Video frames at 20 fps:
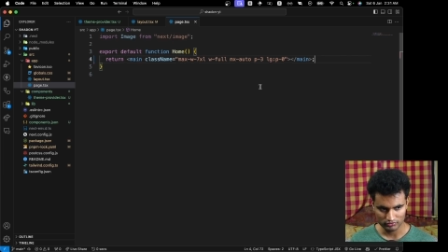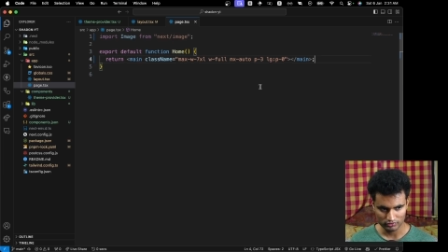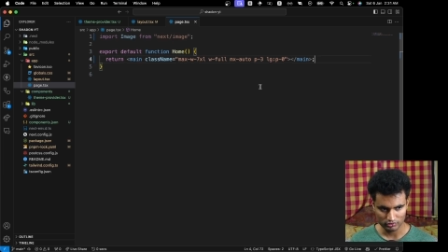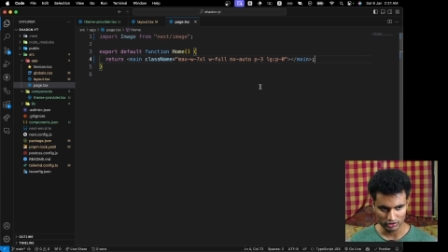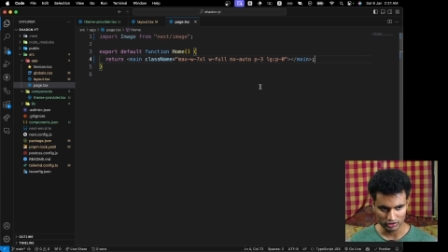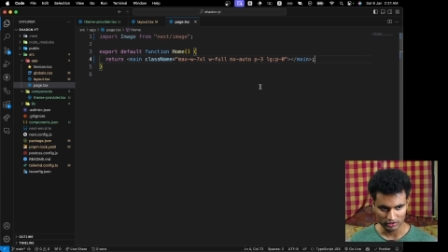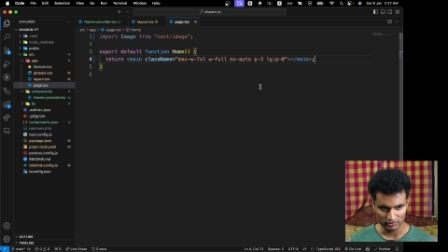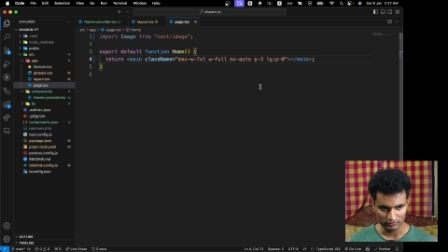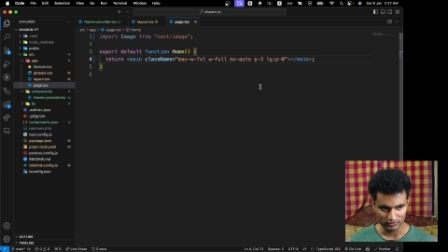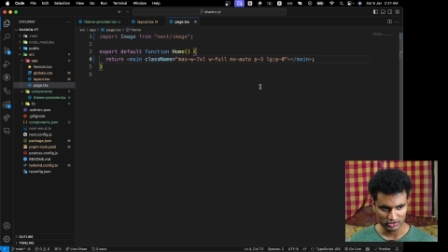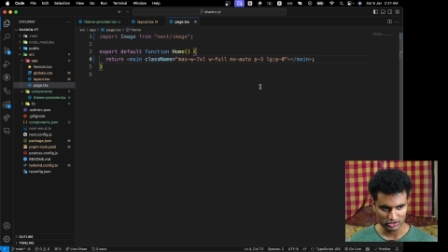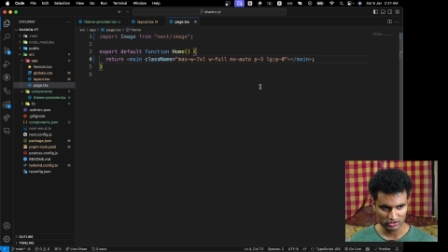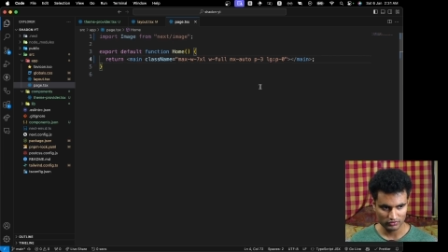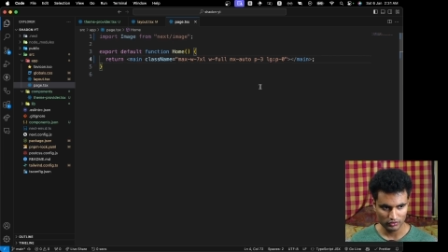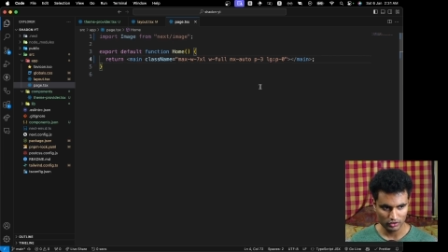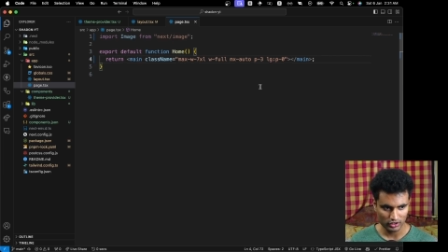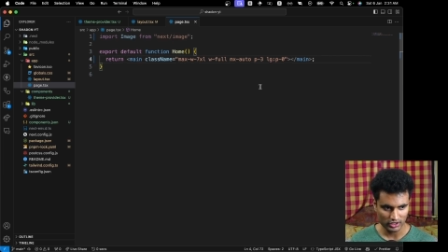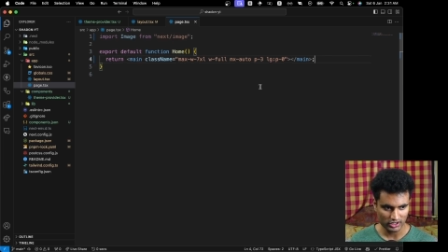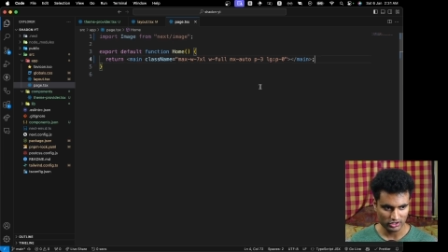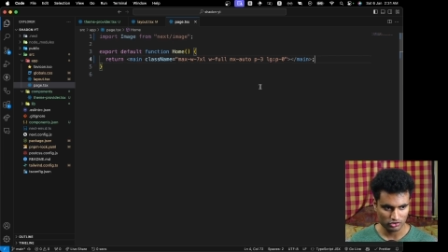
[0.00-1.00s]
Okay, first of all,
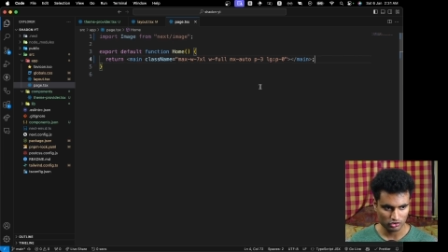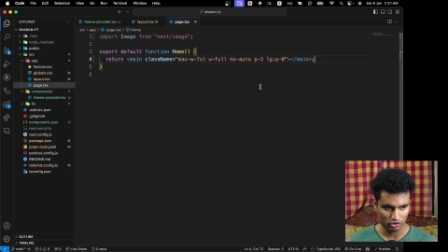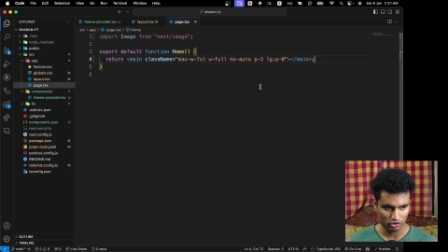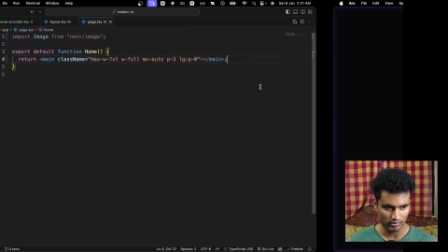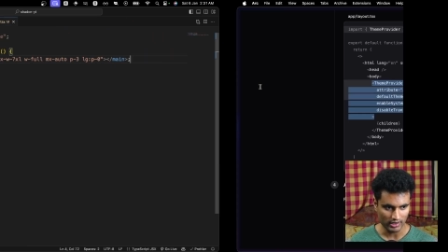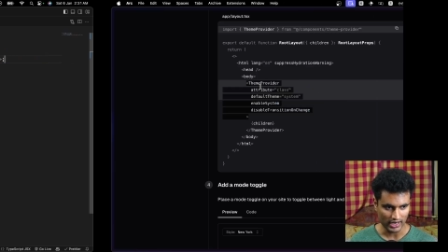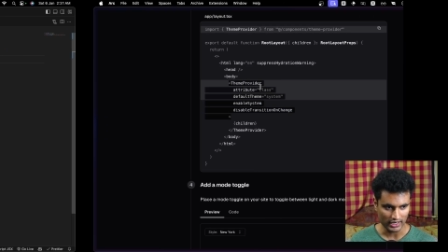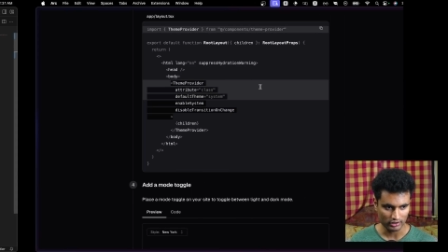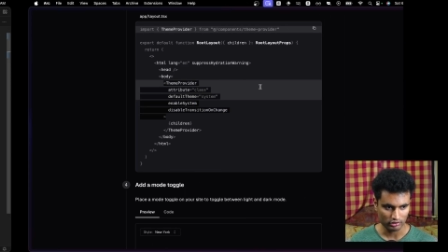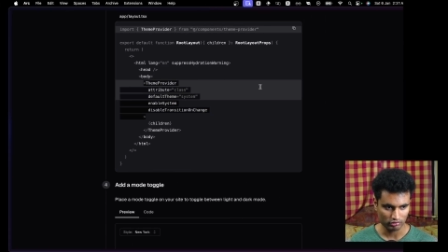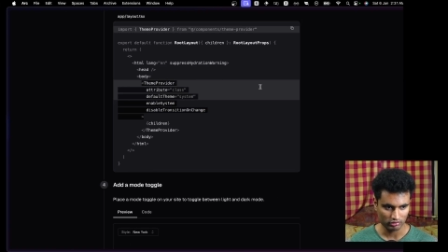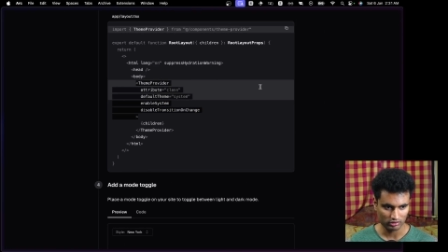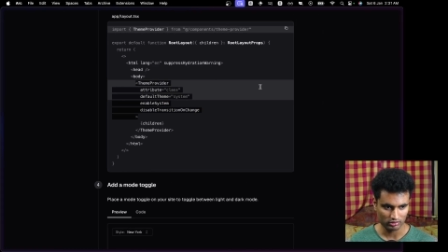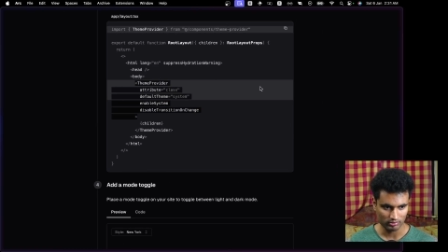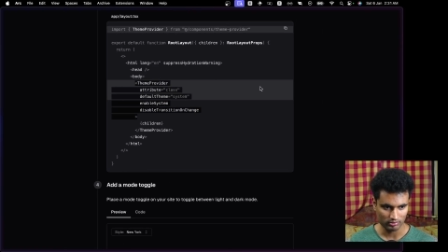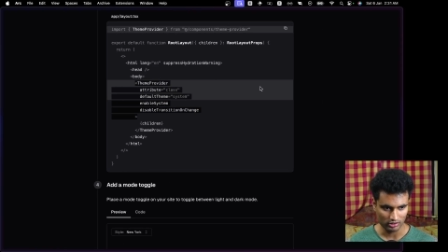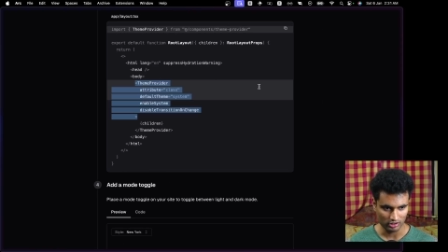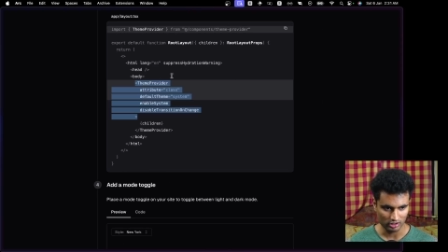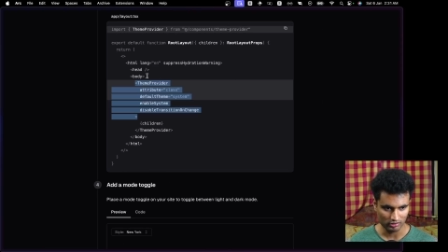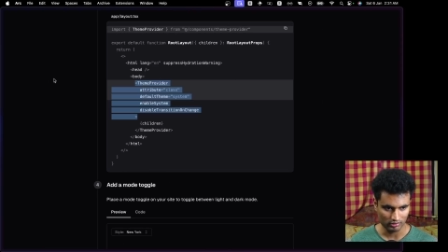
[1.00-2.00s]
let's go back to
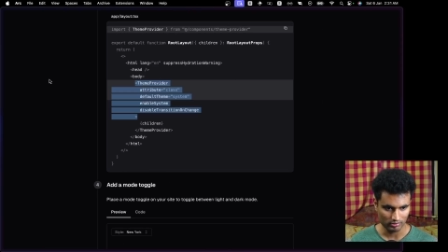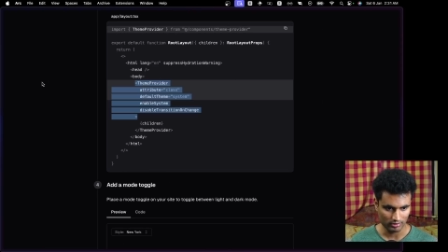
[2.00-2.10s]
our